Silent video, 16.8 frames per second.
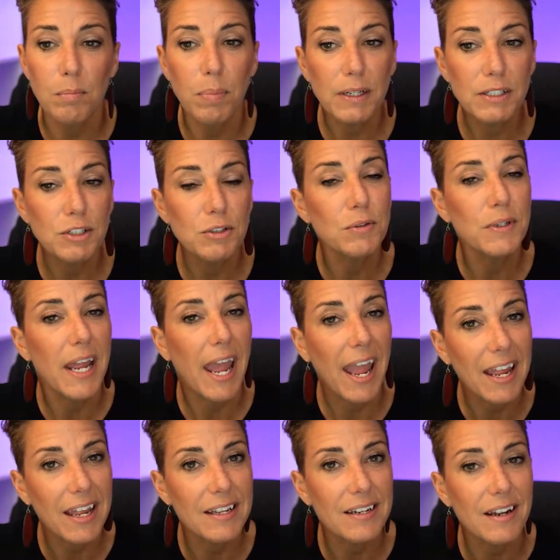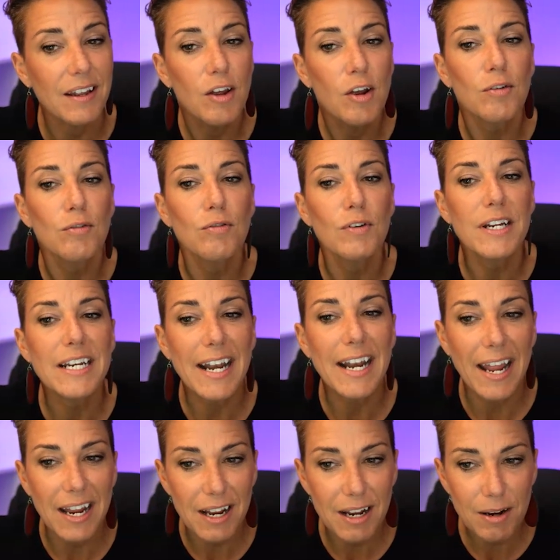but you can
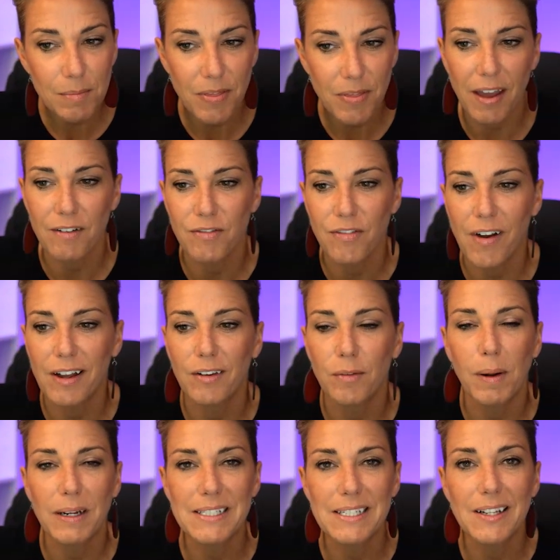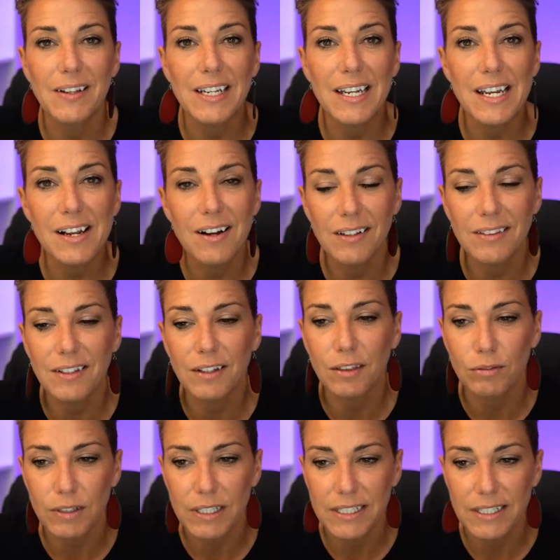rename that file by clicking on the
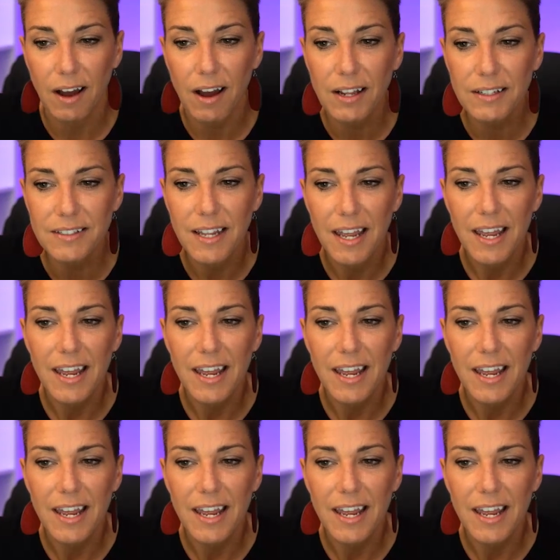three dots